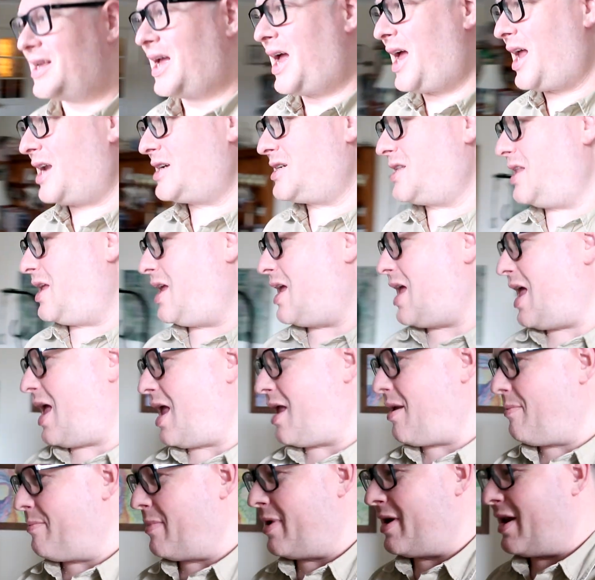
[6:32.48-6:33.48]
it's actually
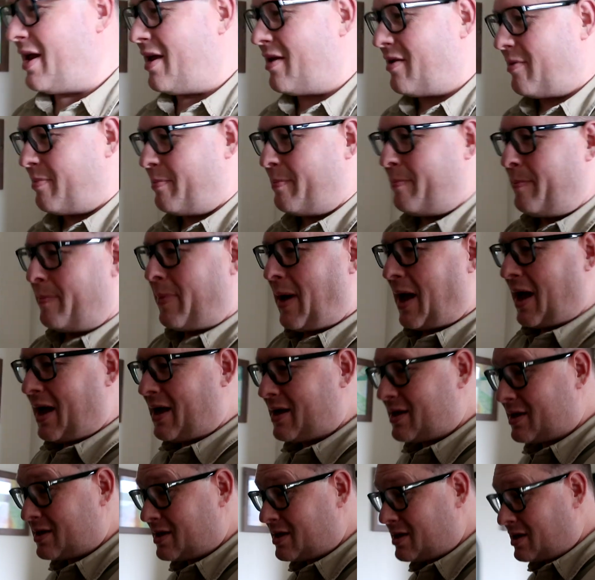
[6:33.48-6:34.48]
8 minutes
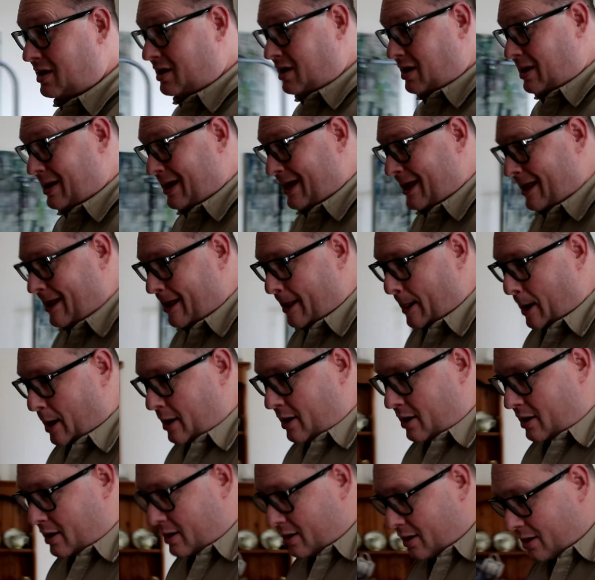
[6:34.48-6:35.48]
past
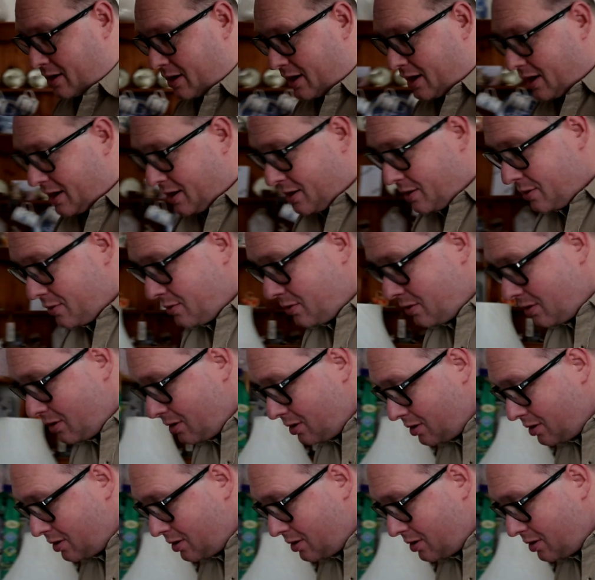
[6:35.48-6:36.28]
now.